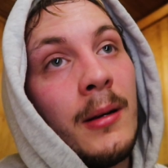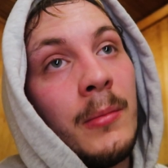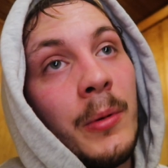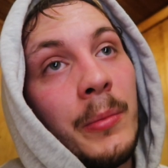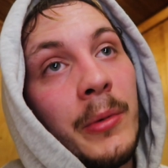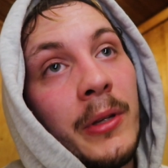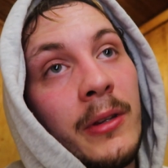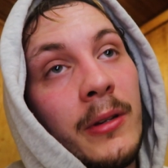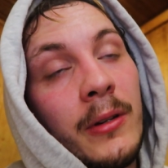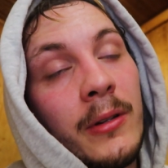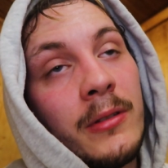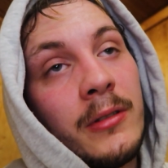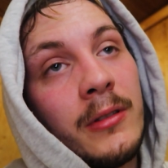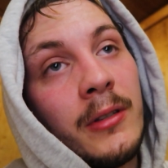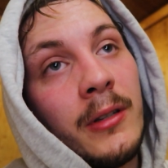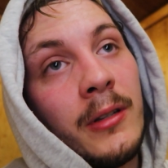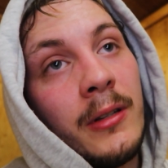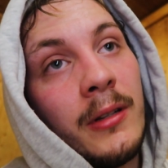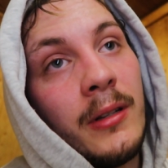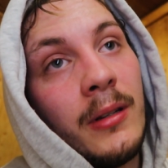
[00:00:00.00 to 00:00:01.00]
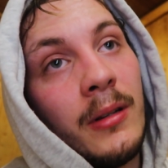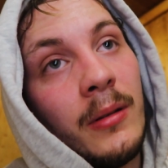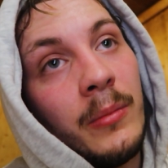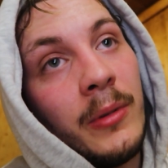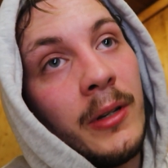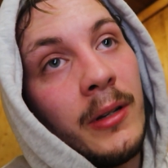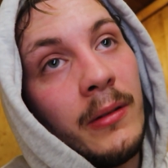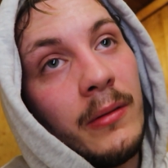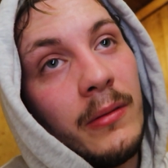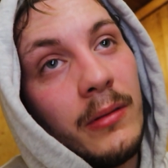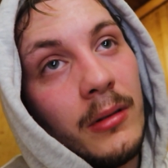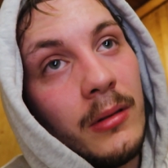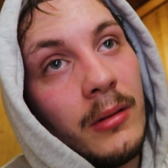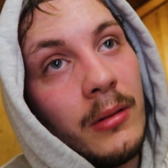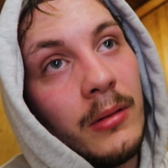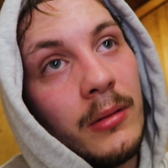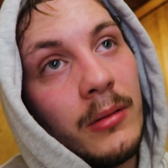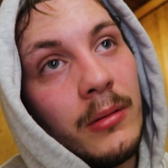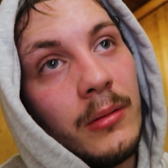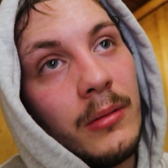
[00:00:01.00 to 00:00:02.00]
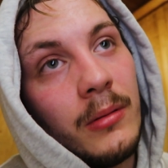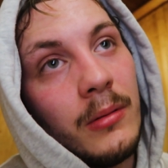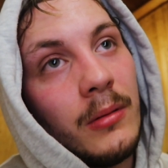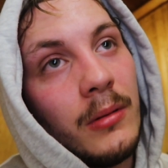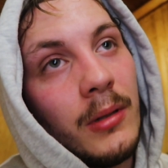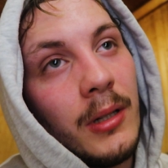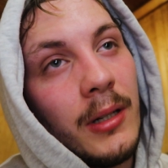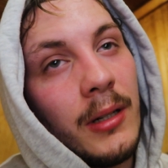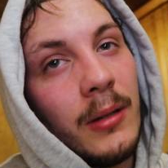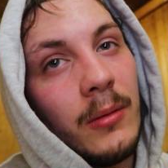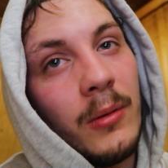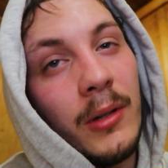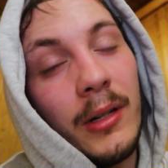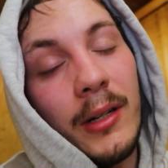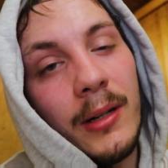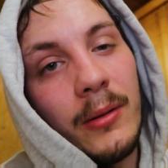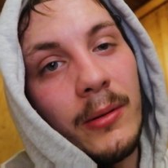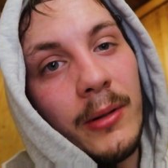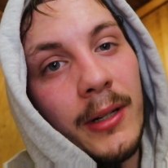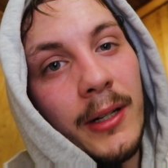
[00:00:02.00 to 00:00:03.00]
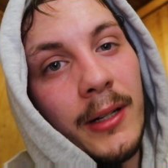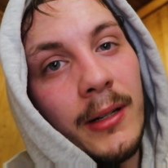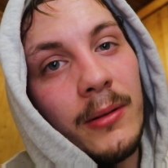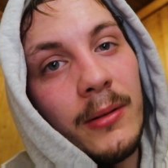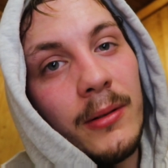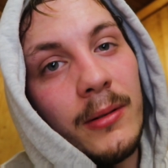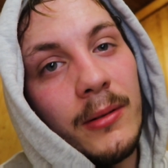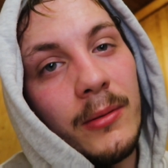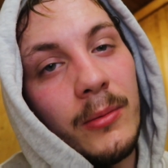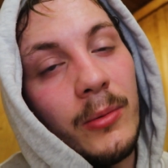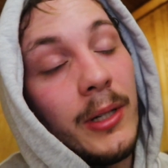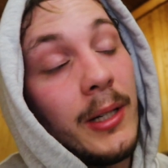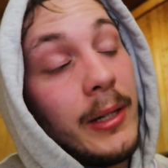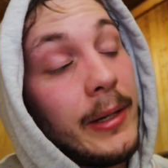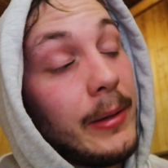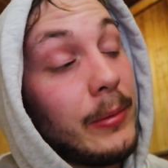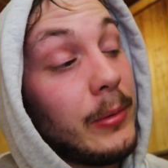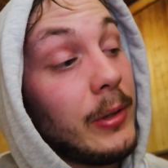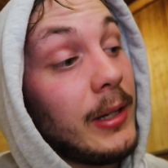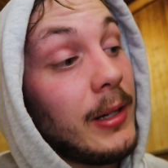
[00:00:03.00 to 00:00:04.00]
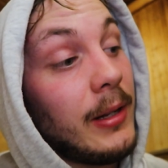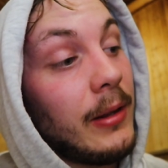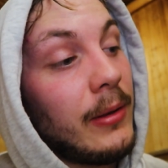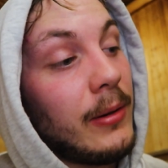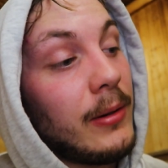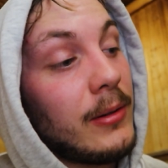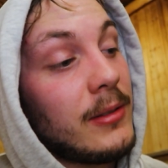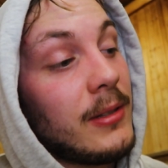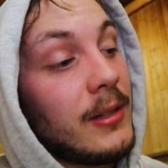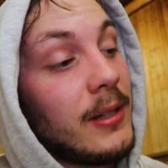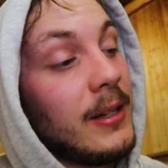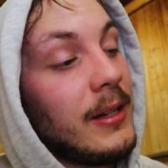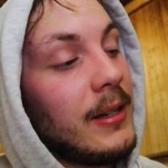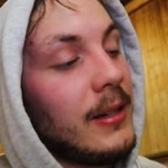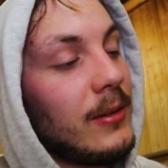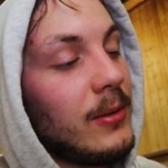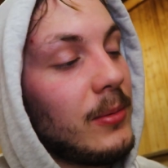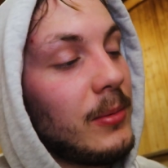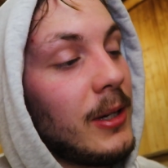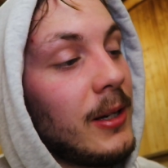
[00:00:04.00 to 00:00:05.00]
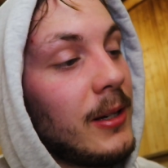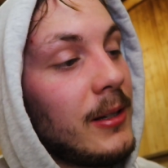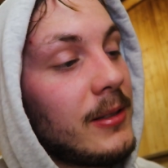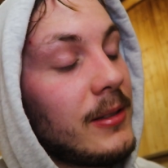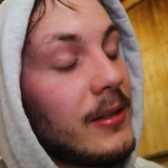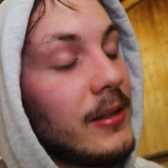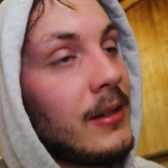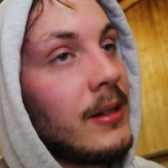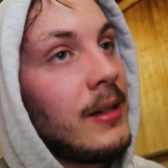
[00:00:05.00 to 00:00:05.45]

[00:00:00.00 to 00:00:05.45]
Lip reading: I'm a bit thirsty. I've been for like 1 hour now. Really, really thirsty, to be honest.